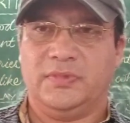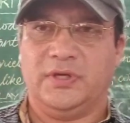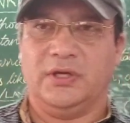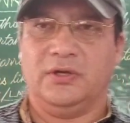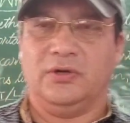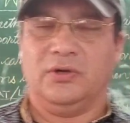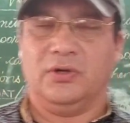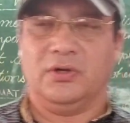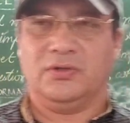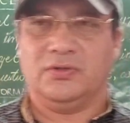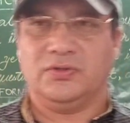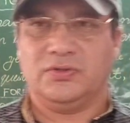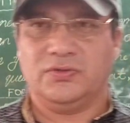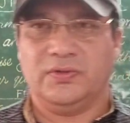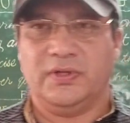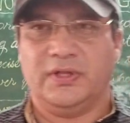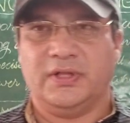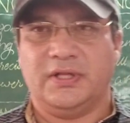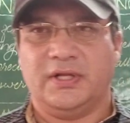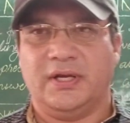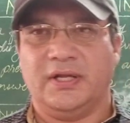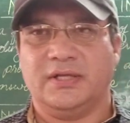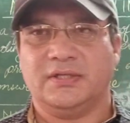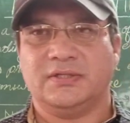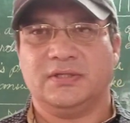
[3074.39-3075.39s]
King Alonso
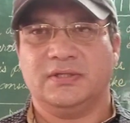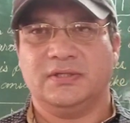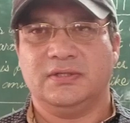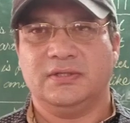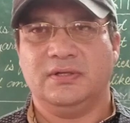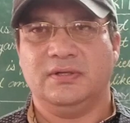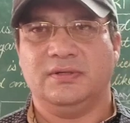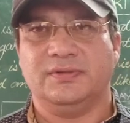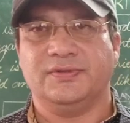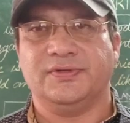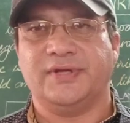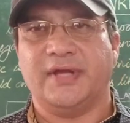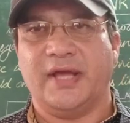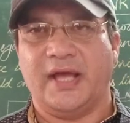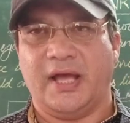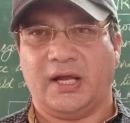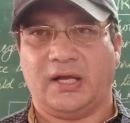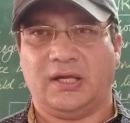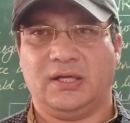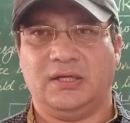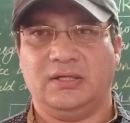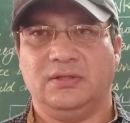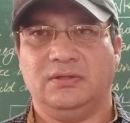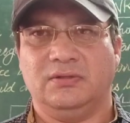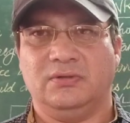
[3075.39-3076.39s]
and the rest
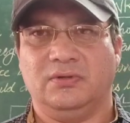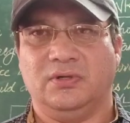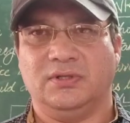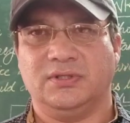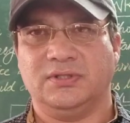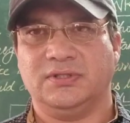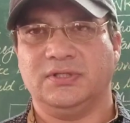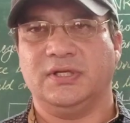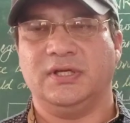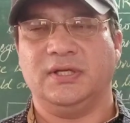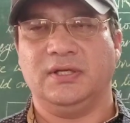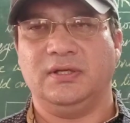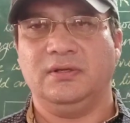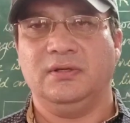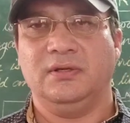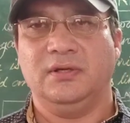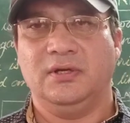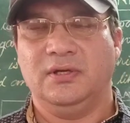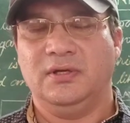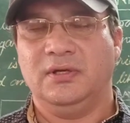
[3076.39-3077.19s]
react on seeing